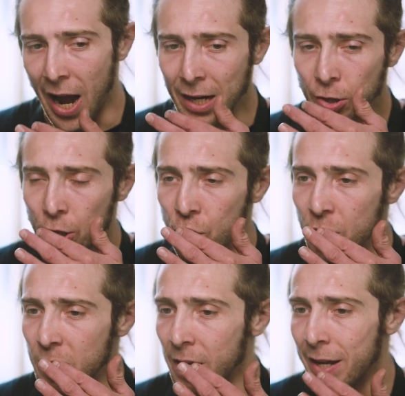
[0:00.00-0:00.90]
I actually
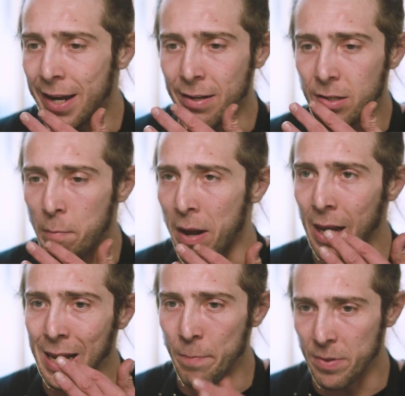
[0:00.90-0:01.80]
just hint my
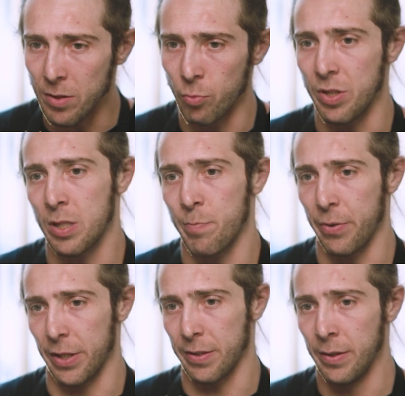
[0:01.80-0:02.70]
lips with the
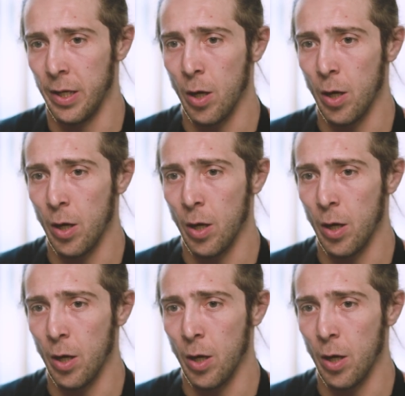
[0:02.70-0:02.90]
spirit.